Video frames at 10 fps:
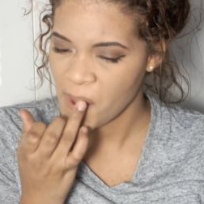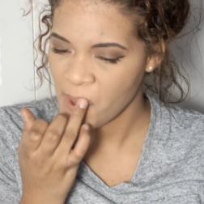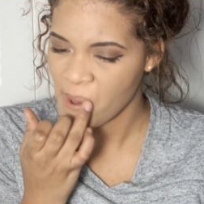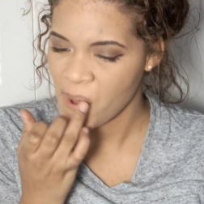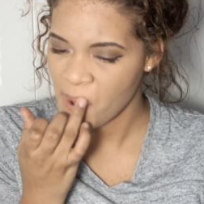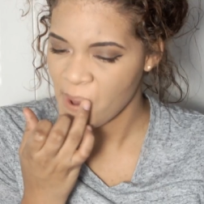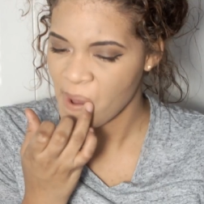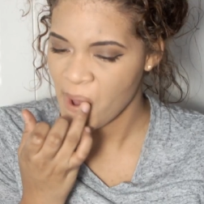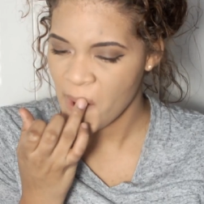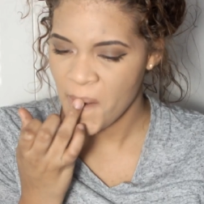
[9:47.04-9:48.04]
Oh
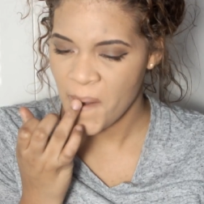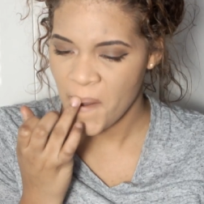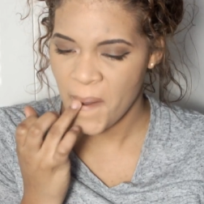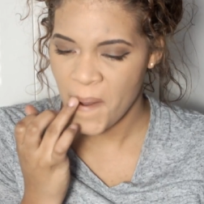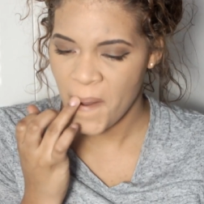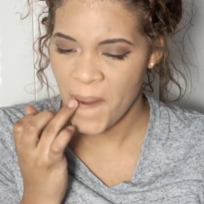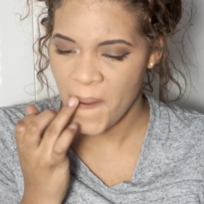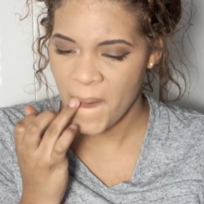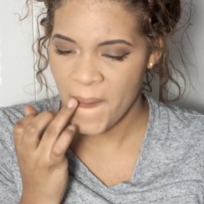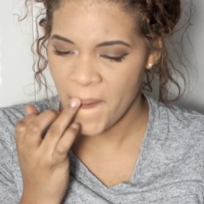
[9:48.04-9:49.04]
man.
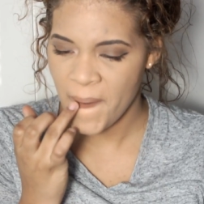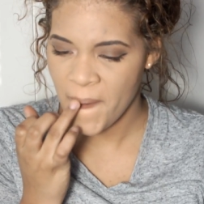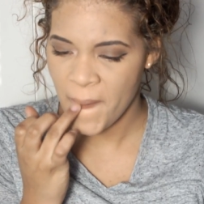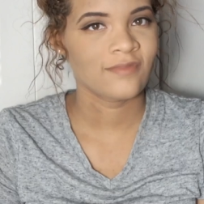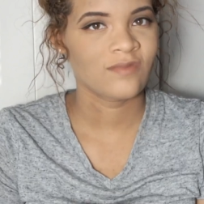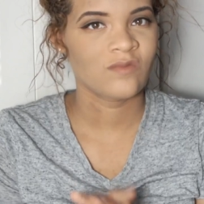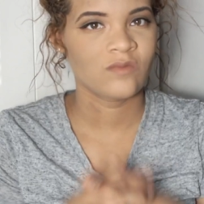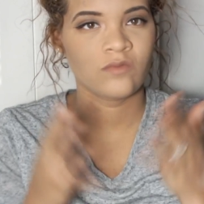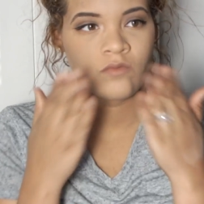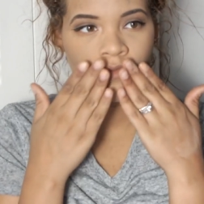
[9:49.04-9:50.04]
Why did I taste
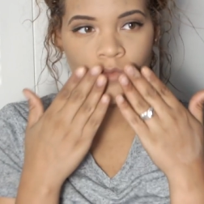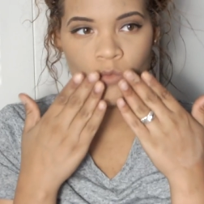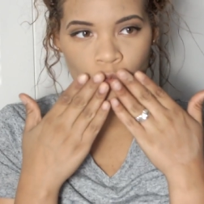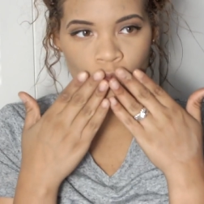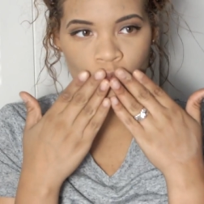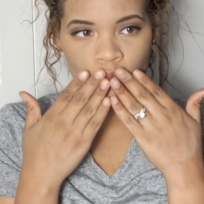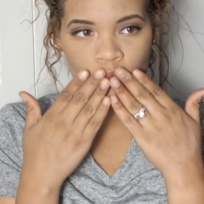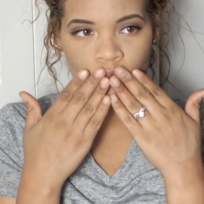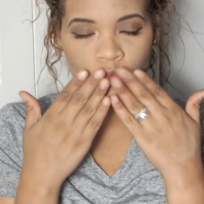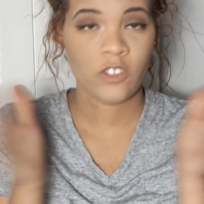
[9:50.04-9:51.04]
this again? It's horrible.